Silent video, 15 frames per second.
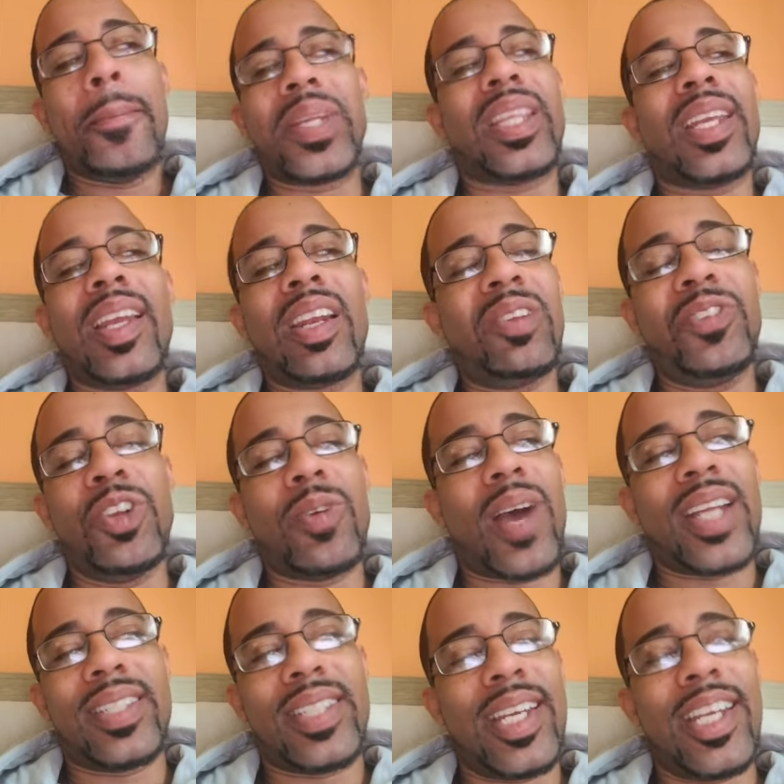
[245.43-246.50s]
But the interview
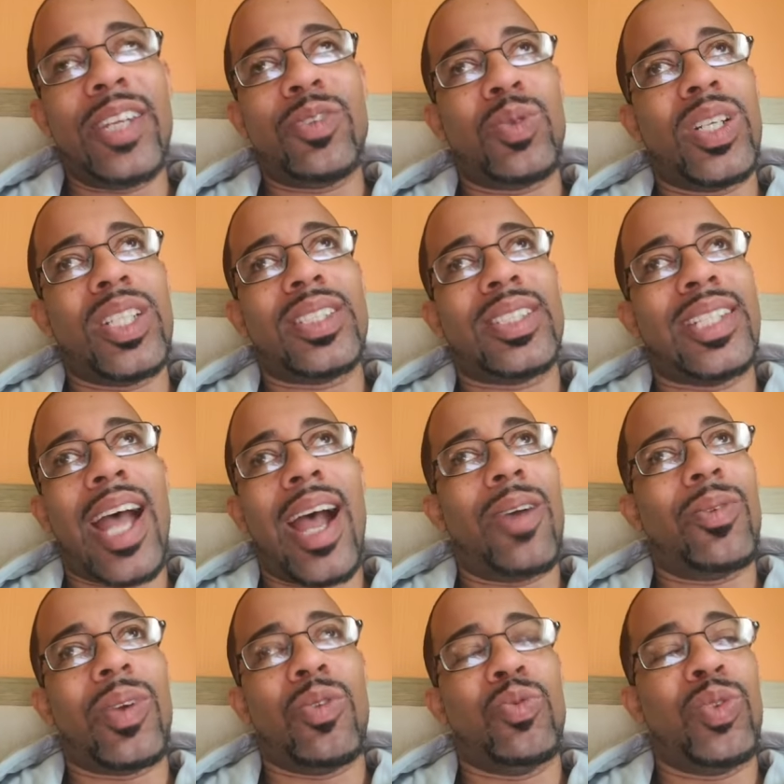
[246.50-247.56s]
I did was
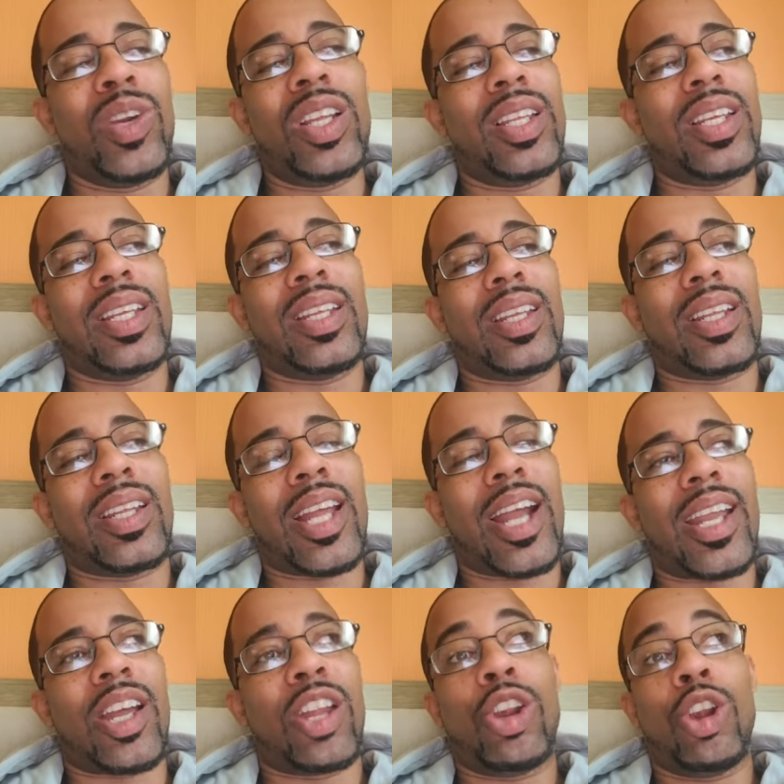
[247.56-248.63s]
not a really
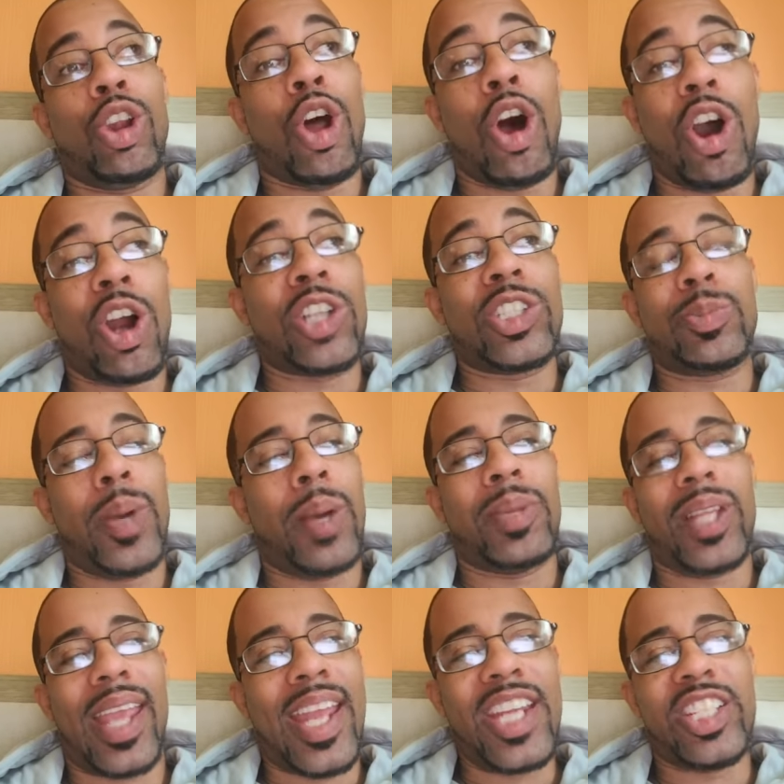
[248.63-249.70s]
like large
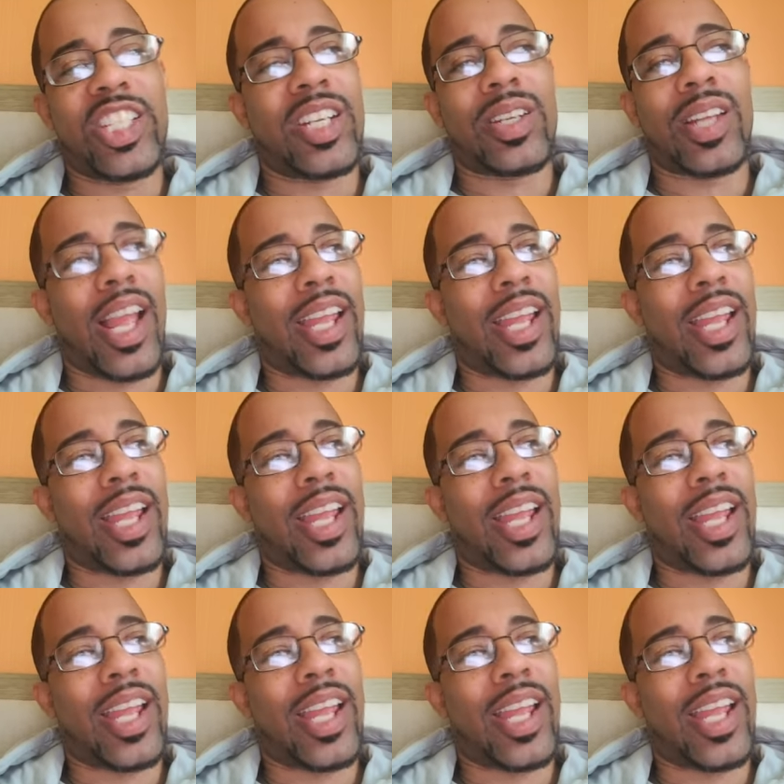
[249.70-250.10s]
publication,